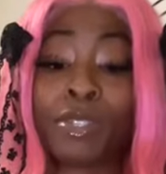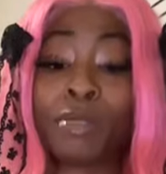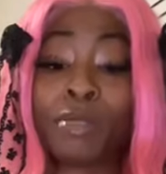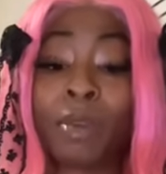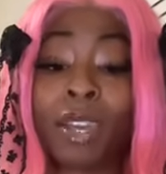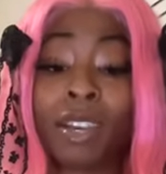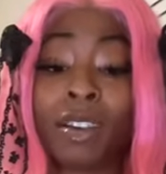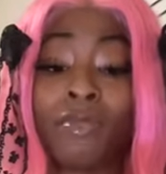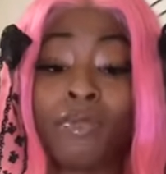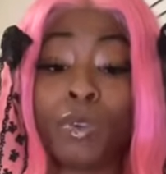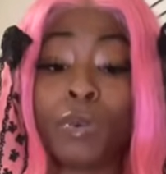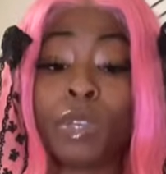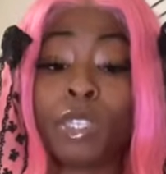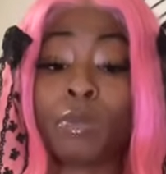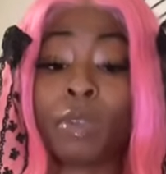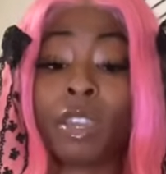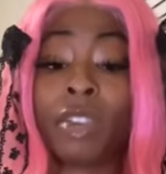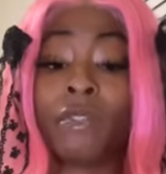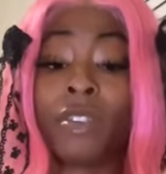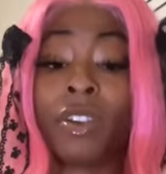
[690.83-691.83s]
Somebody could view as
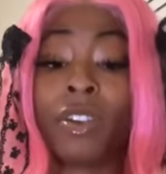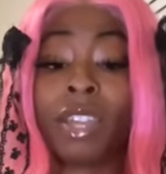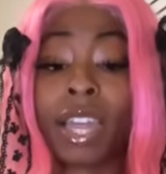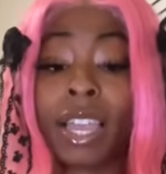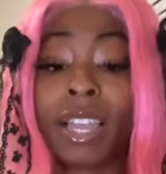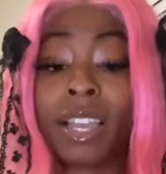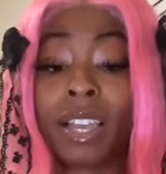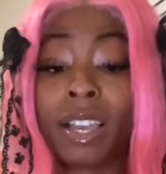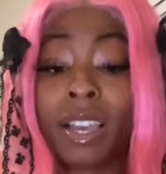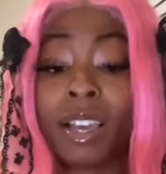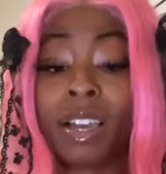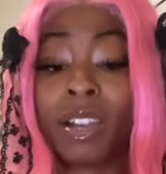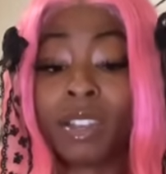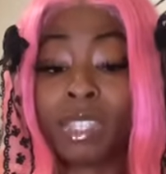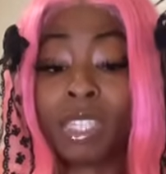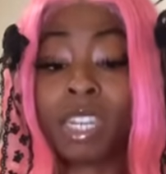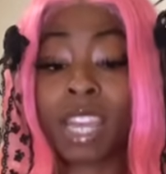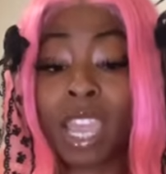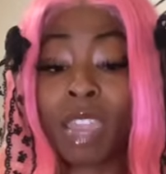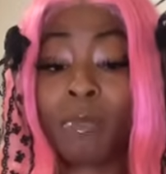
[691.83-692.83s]
being very like
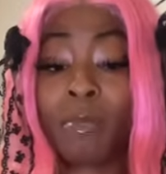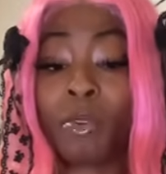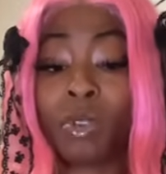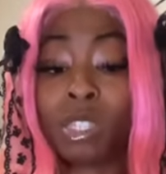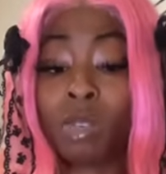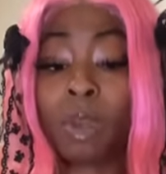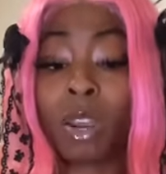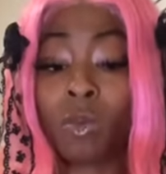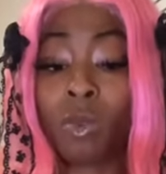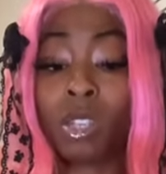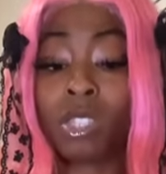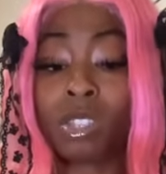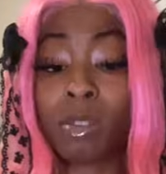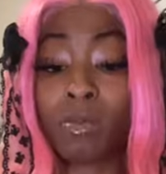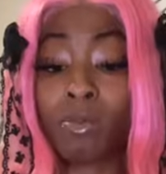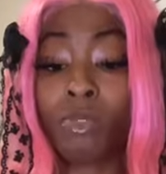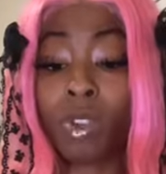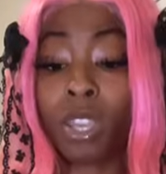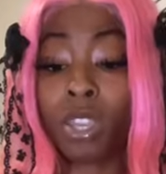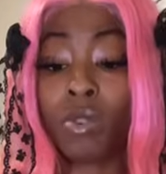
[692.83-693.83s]
stable. Somebody wants to
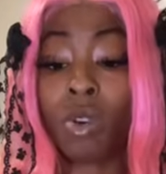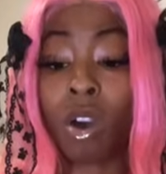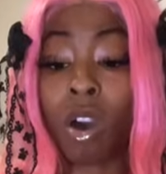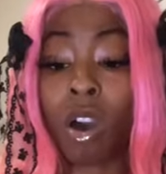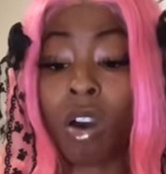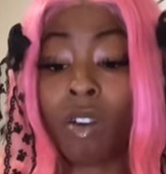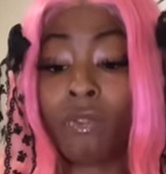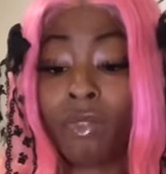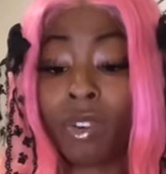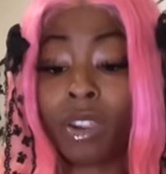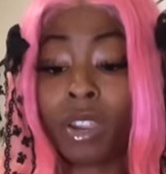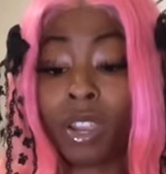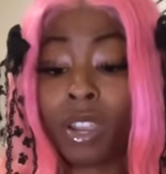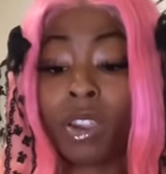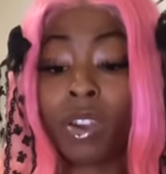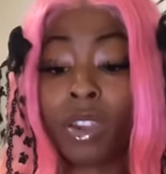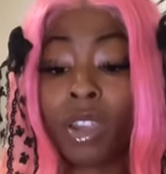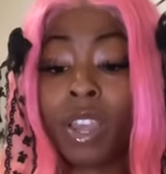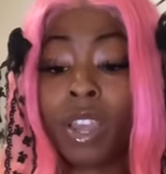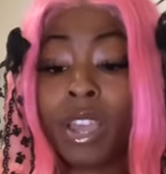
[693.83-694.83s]
bring you an offer
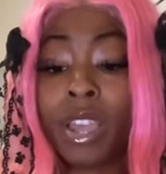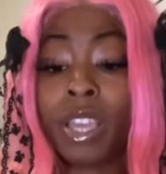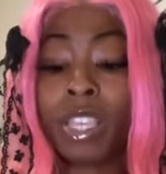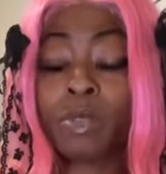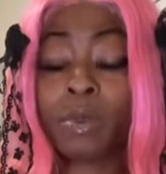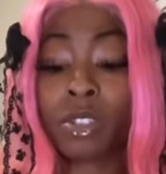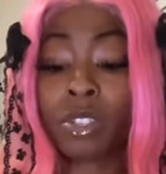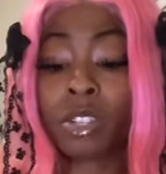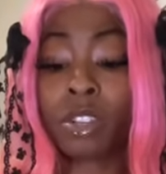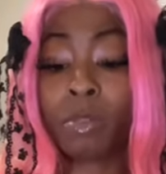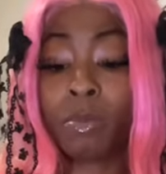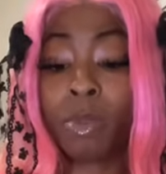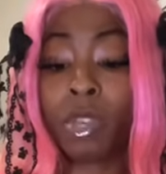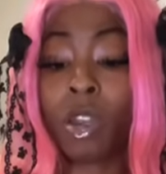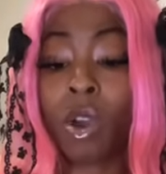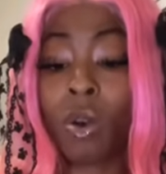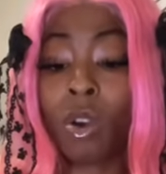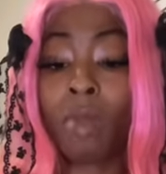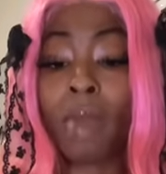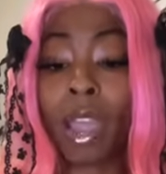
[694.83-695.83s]
here. This person could be
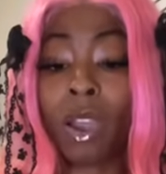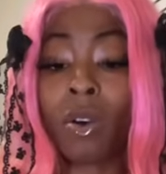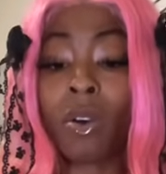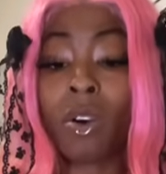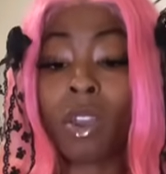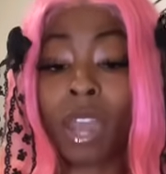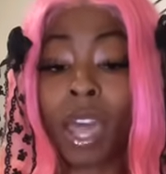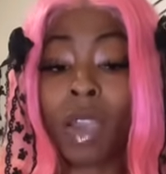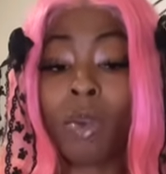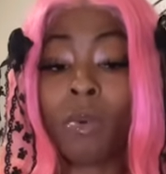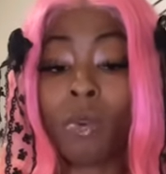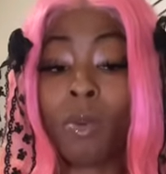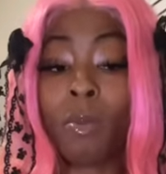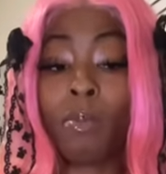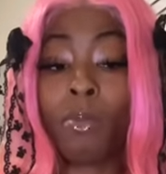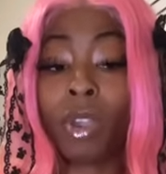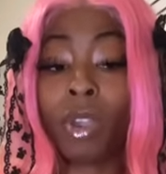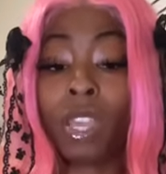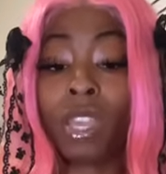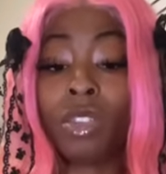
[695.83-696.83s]
holding back on like
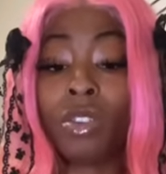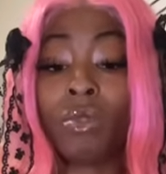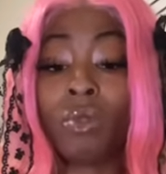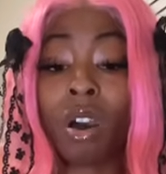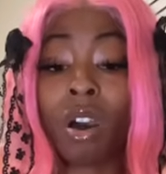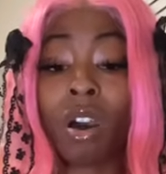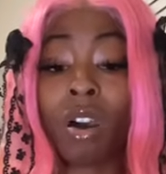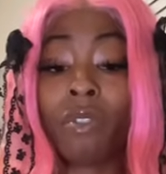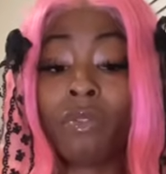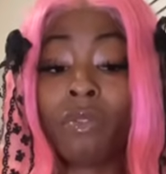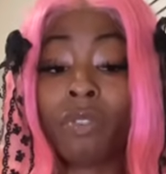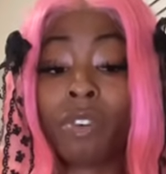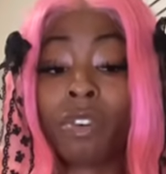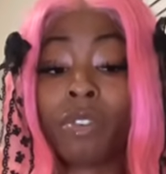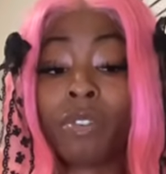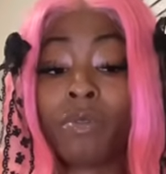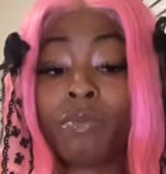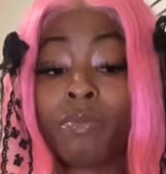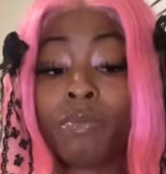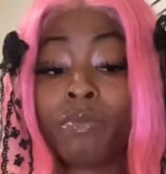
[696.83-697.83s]
bringing you an
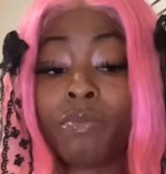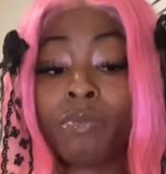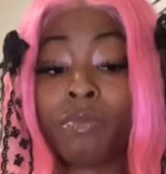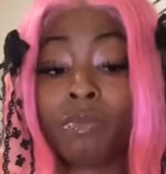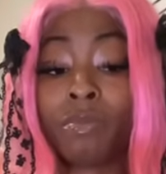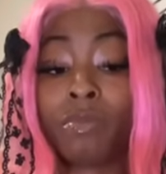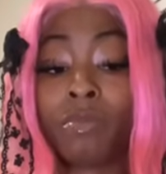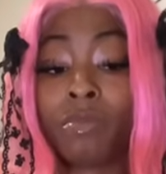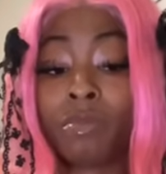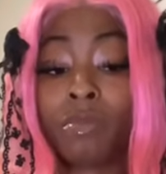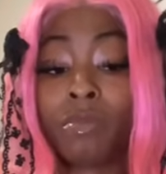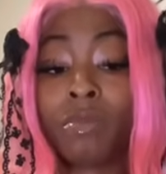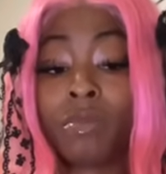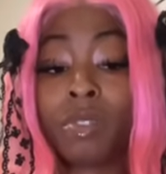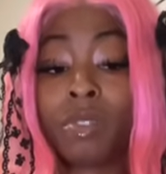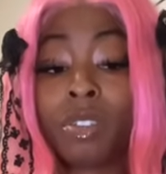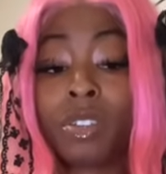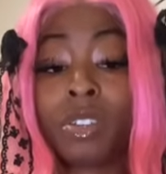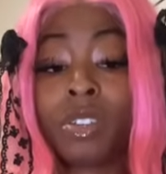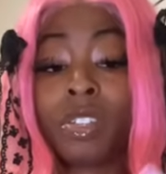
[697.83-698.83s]
offer.
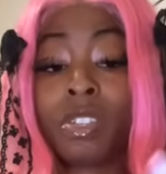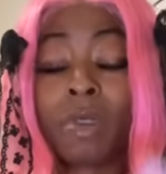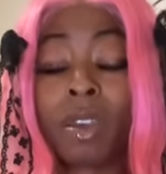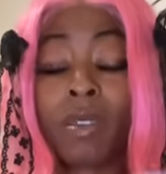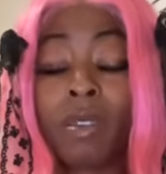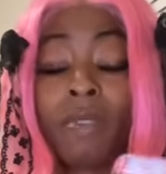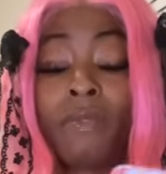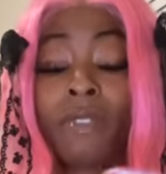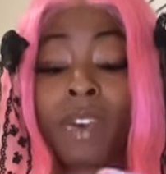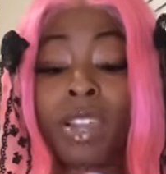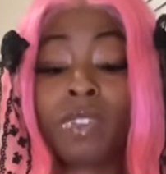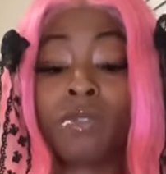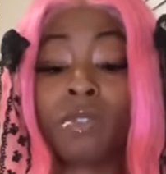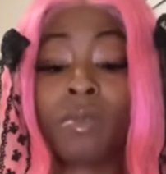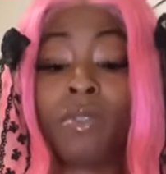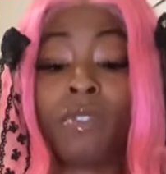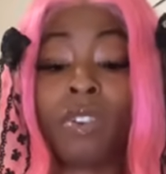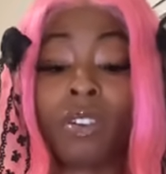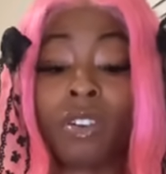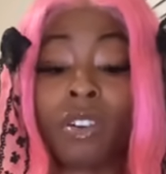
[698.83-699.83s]
Somebody finds you to
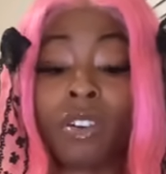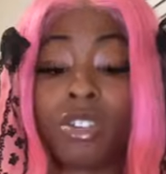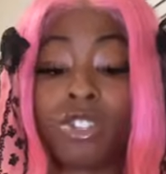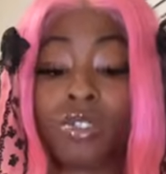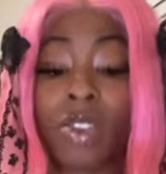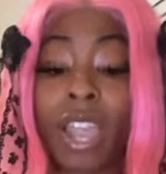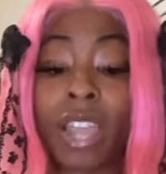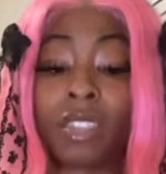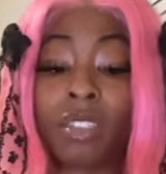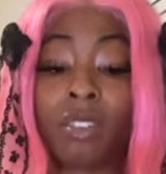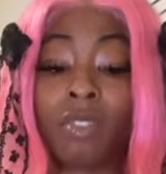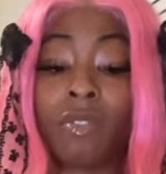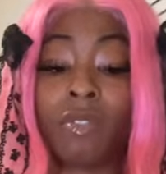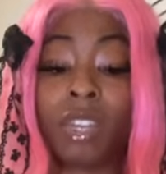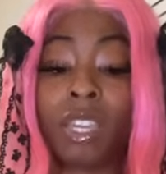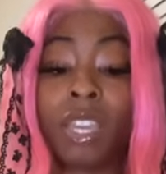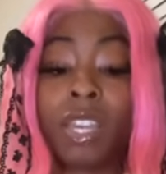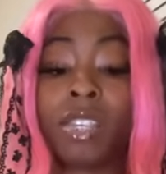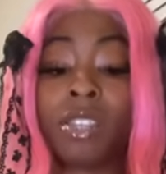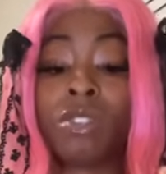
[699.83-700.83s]
be very attractive.
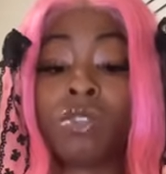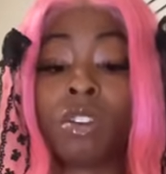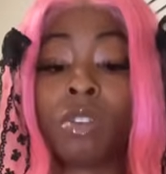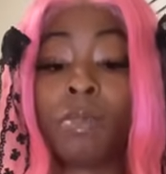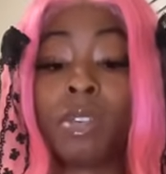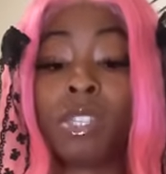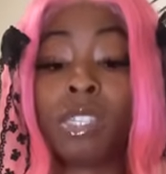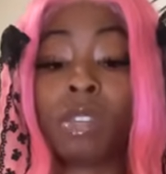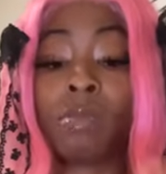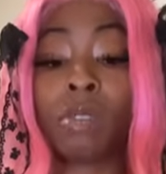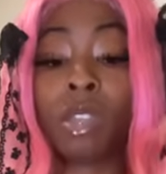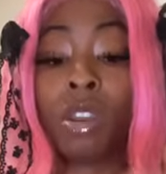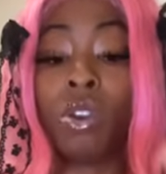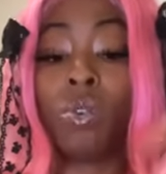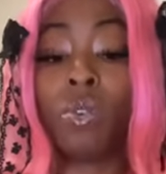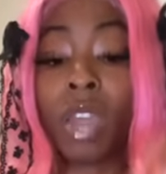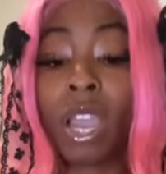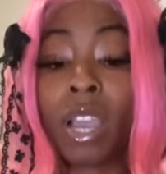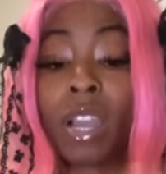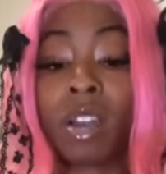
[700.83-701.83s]
Again, this is going to be something
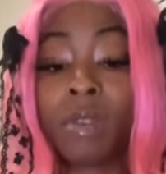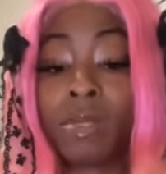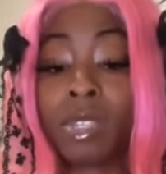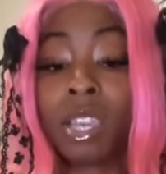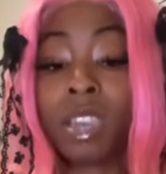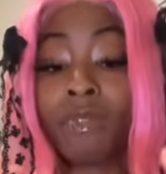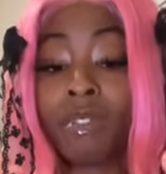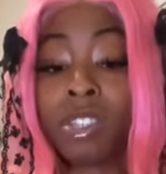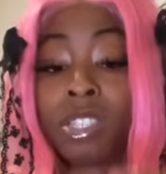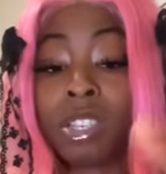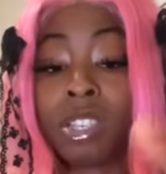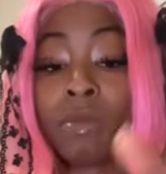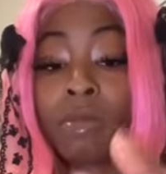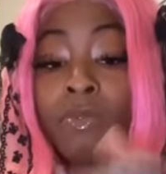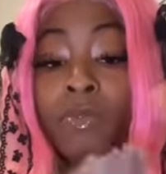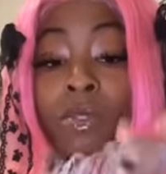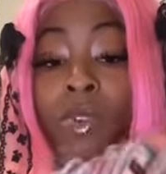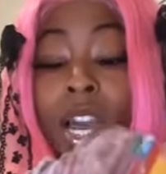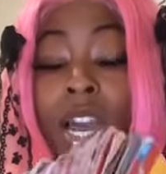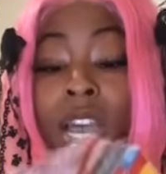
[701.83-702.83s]
new that comes in for some of
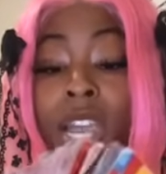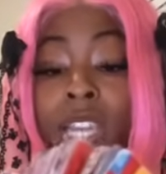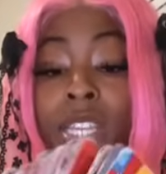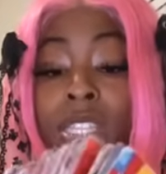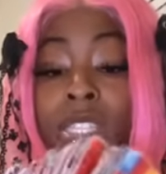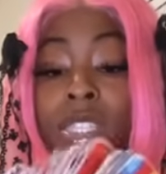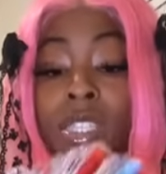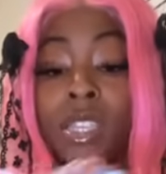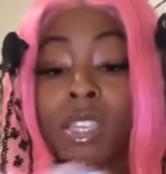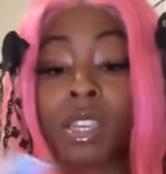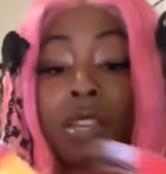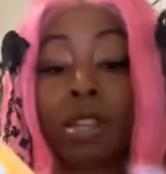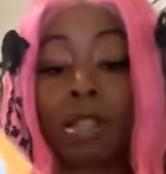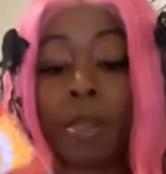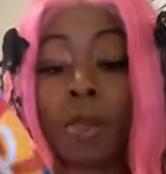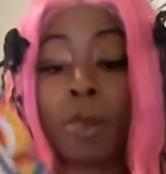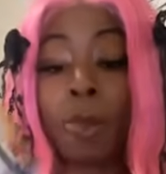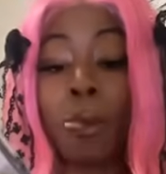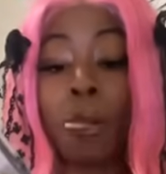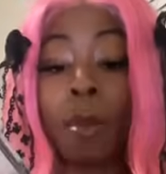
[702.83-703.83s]
you guys
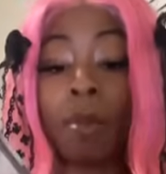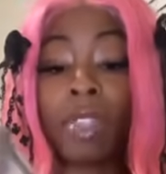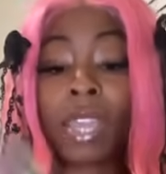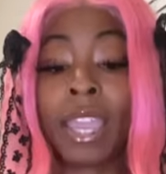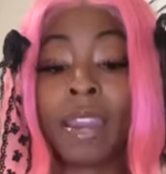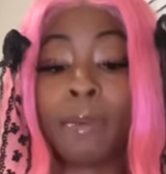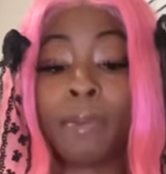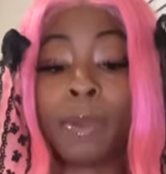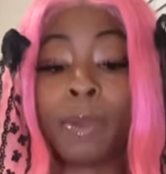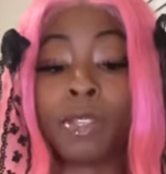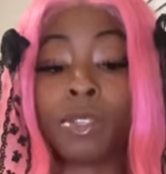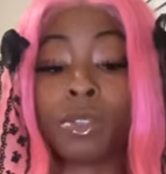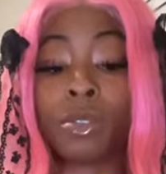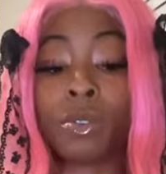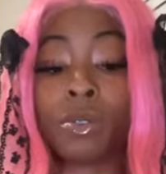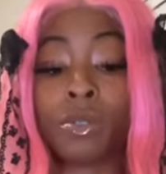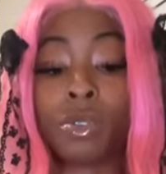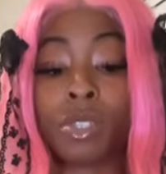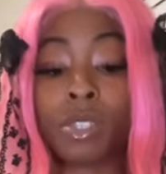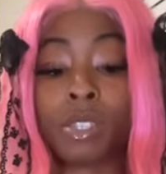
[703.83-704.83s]
with the eight of
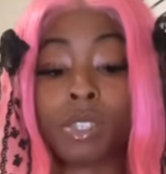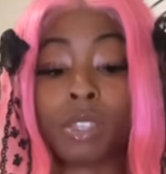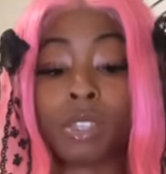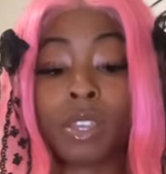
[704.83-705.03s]
pentacles.